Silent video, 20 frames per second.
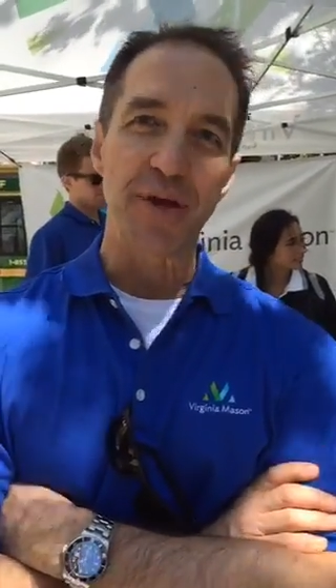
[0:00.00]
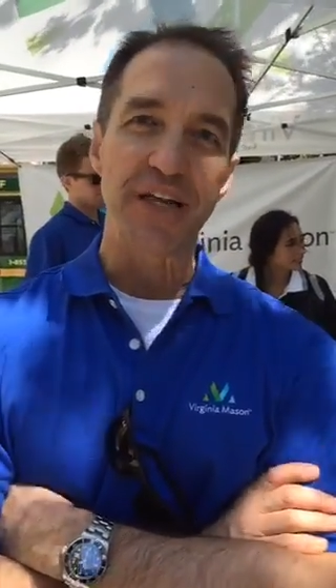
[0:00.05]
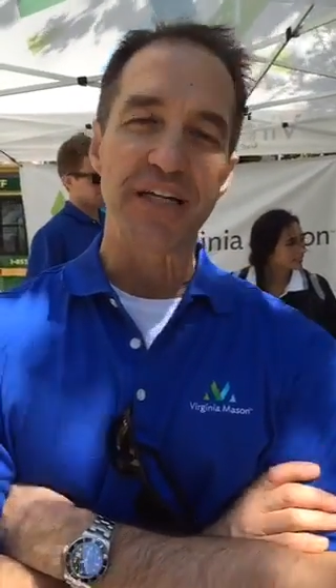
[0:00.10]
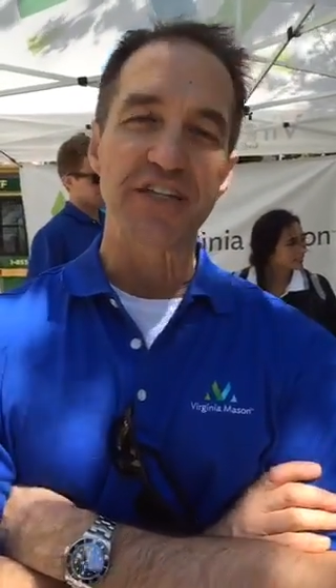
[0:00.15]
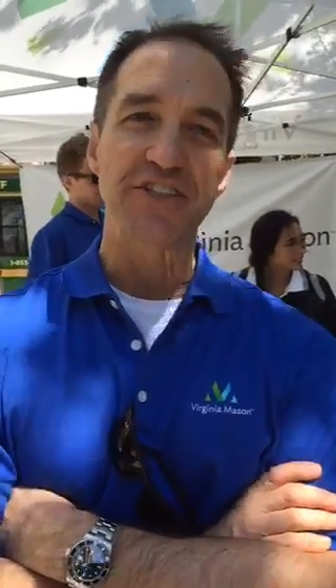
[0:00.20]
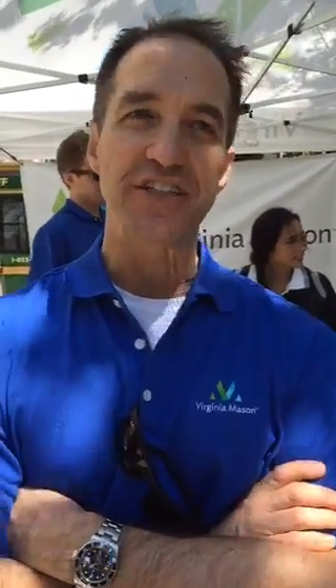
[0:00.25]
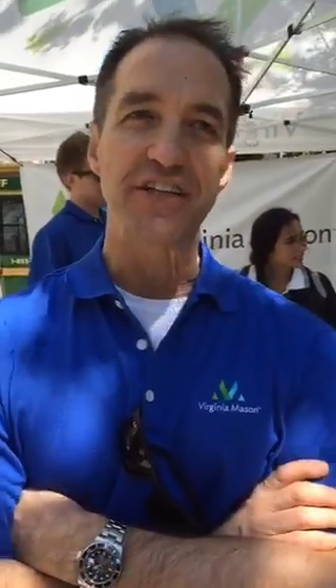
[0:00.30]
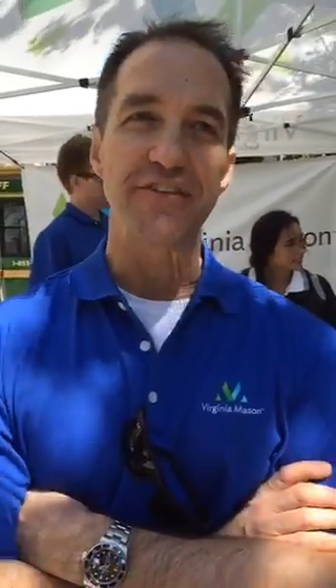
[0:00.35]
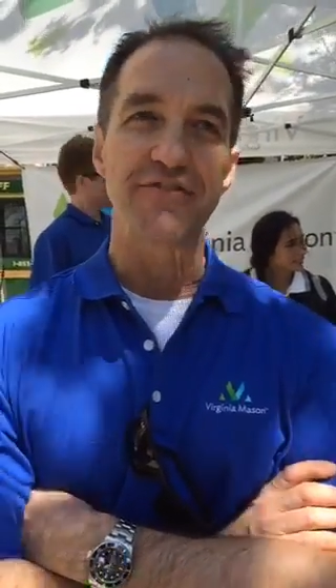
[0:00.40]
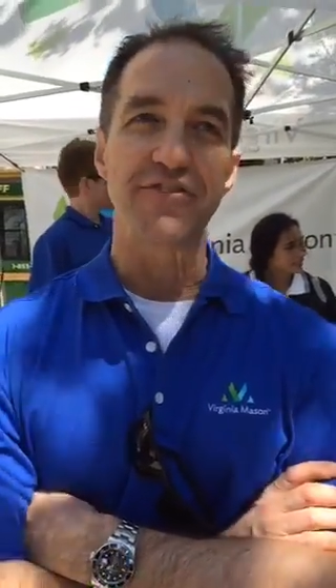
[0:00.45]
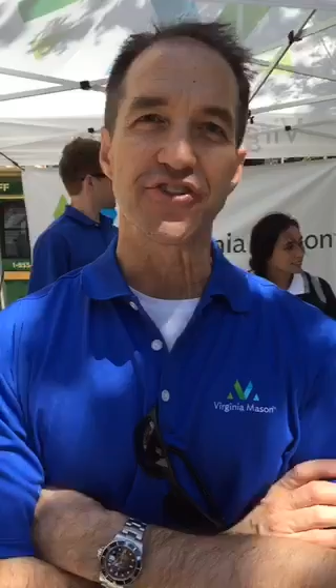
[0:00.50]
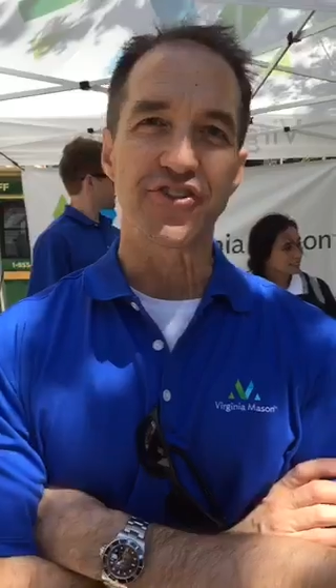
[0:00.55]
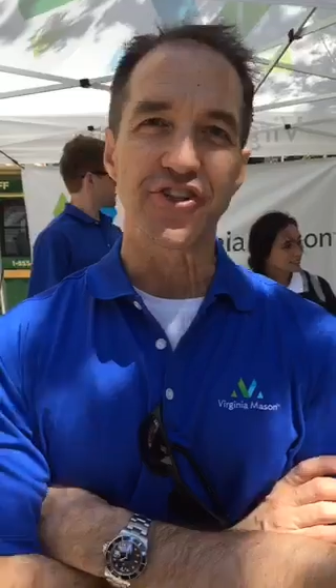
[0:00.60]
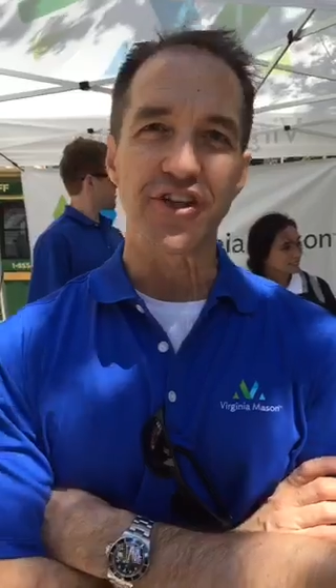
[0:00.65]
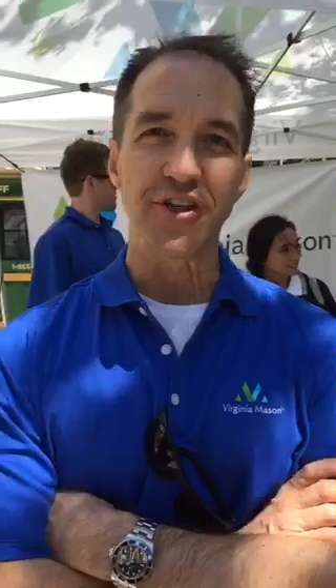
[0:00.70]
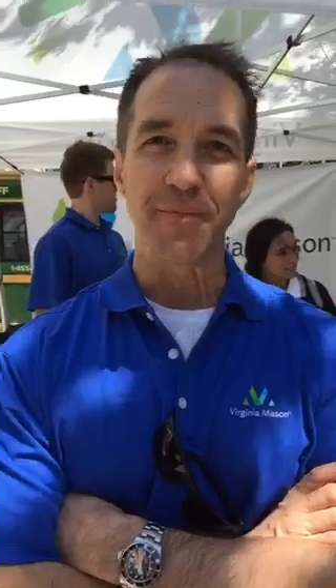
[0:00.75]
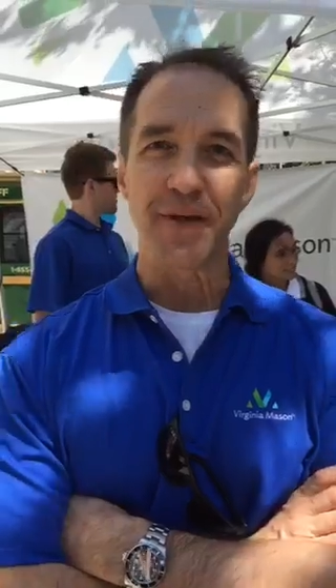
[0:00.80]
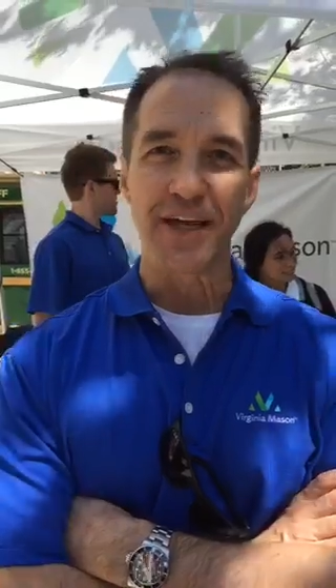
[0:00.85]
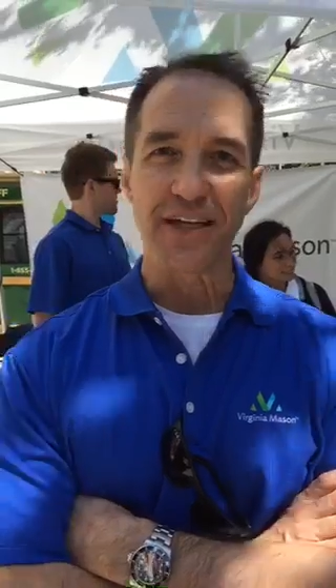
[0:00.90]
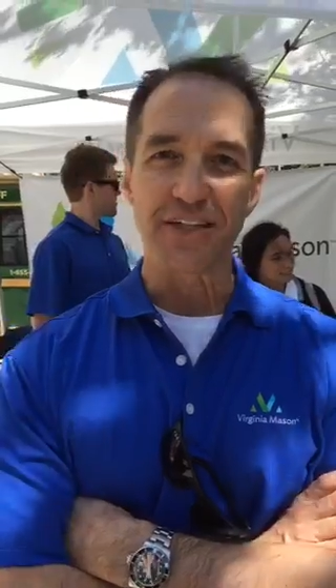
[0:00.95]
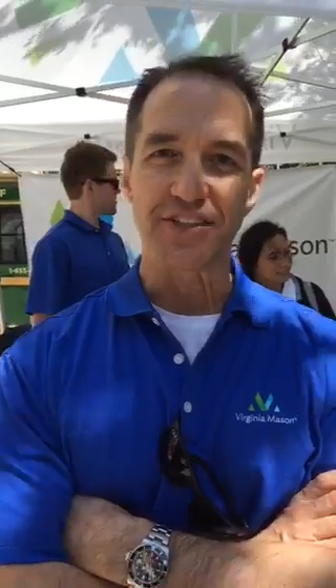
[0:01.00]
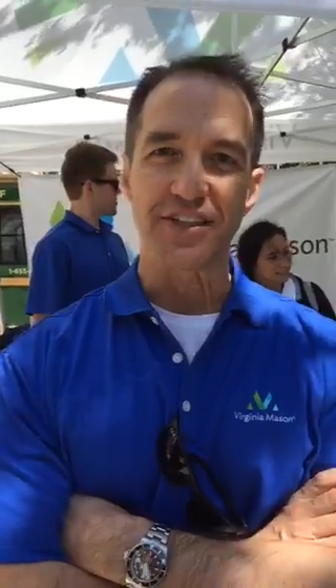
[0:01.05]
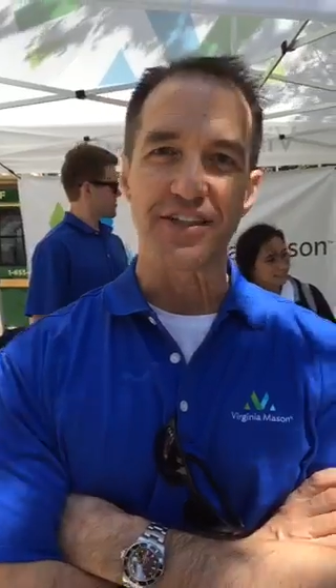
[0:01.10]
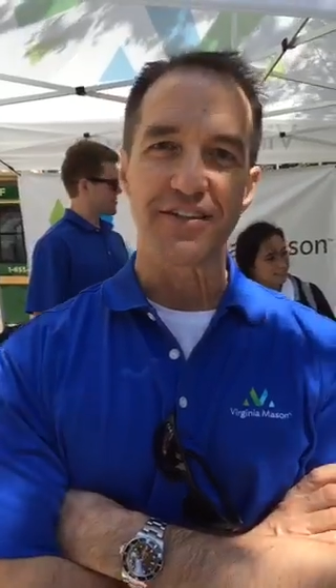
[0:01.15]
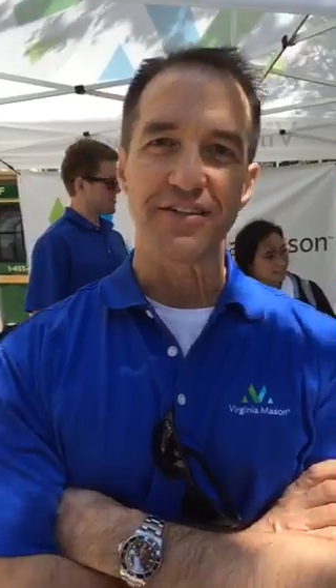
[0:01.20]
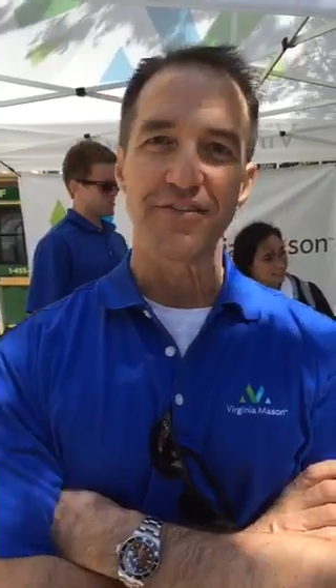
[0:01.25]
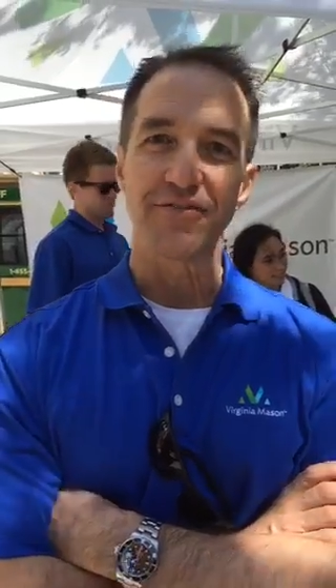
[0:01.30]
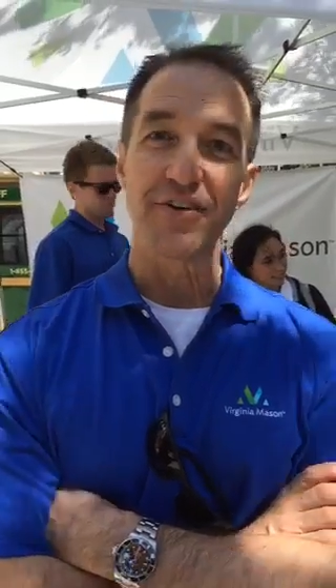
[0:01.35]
Medicine at Virginia Mason.